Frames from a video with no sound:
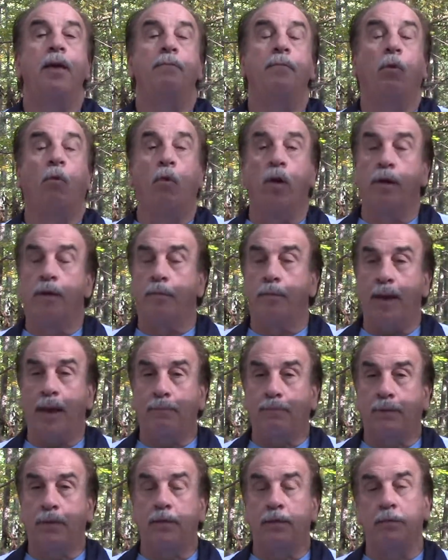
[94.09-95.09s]
But one of the
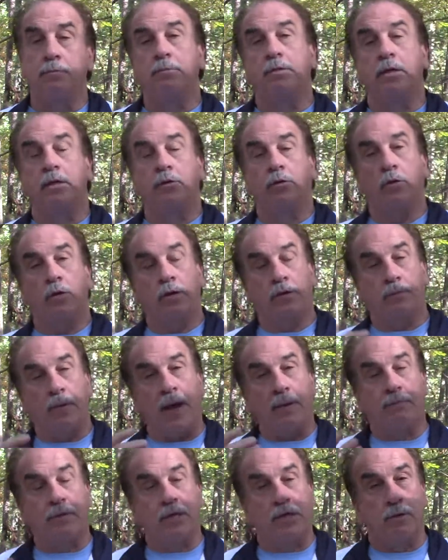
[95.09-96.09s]
baptisms is, is
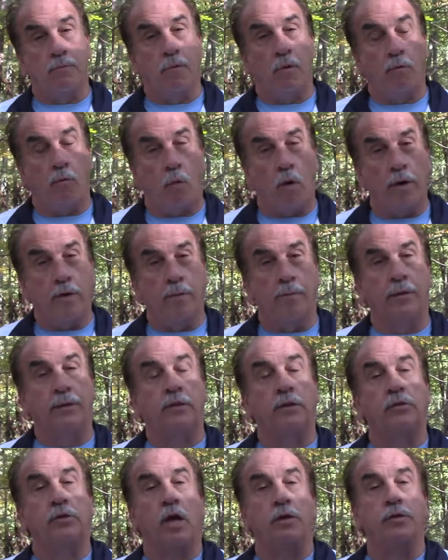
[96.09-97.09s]
baptism of water, but
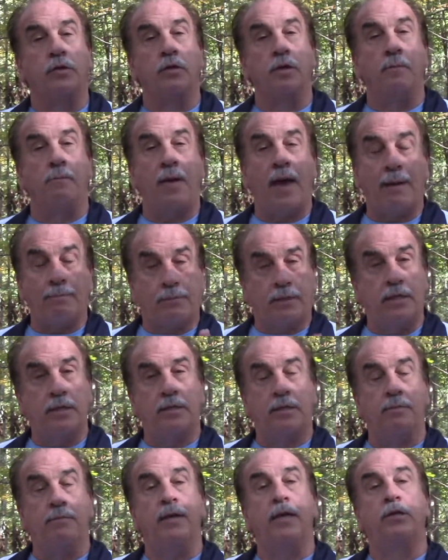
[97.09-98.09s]
there's also the
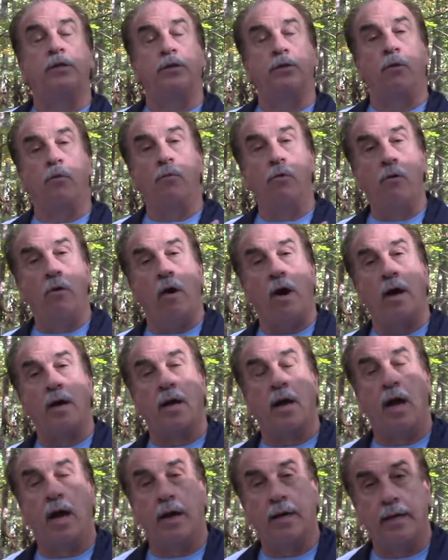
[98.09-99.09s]
baptism into the Ruach
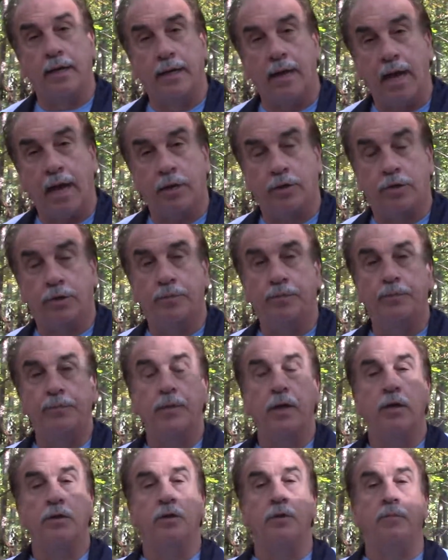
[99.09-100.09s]
HaKodesh,
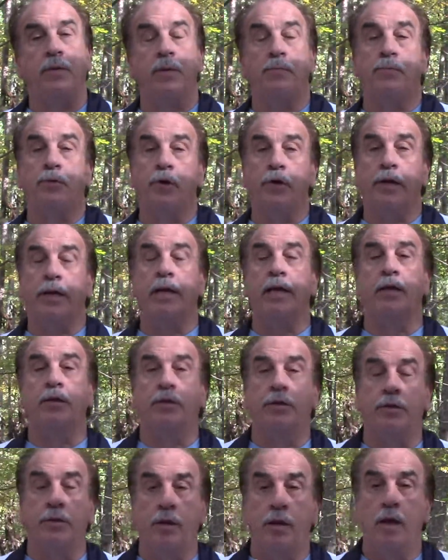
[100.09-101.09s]
to be put
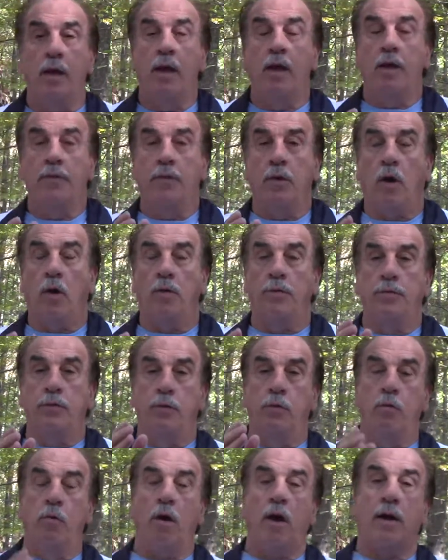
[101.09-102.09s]
into the, the,
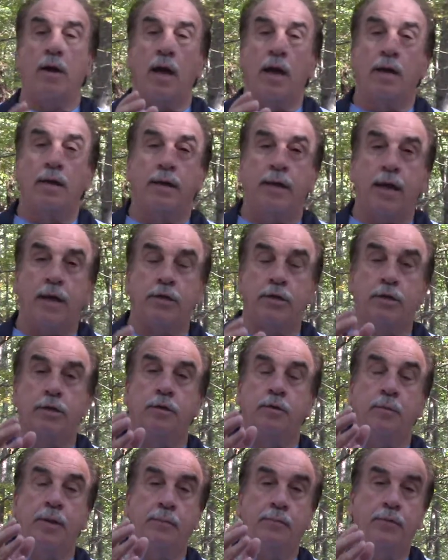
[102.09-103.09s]
the Ruach HaKodesh,
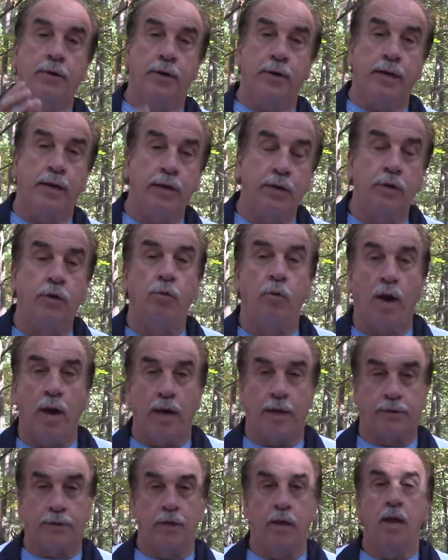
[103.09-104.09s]
to be put into
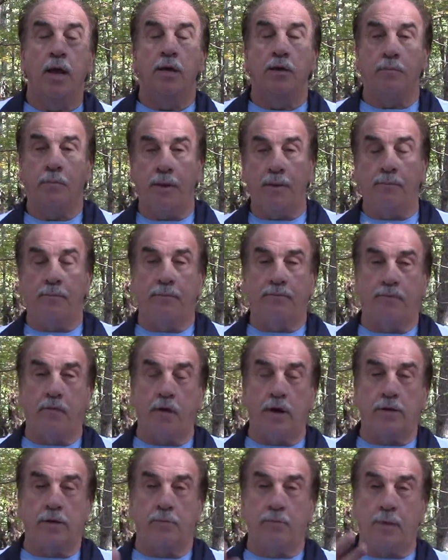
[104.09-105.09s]
us, to be,
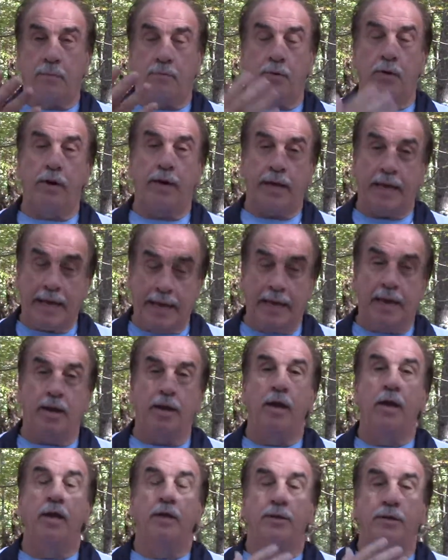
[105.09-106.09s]
for us to be put
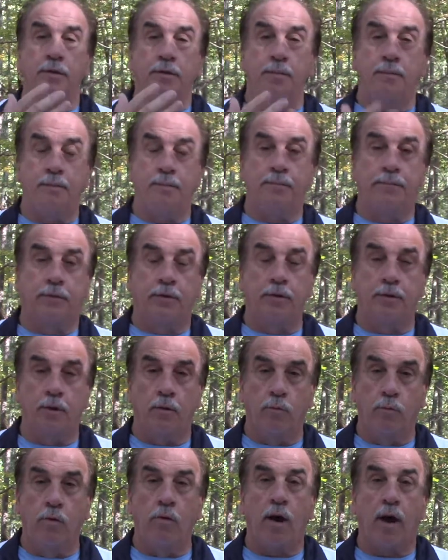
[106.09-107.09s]
in to the, to the
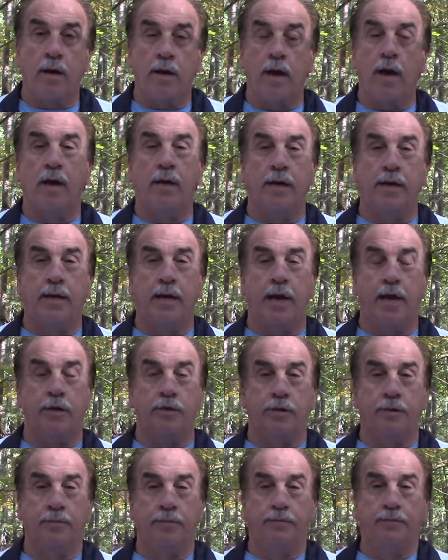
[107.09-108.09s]
Ruach
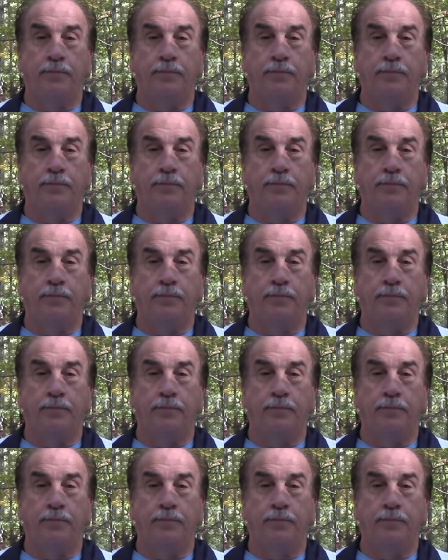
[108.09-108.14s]
HaKodesh.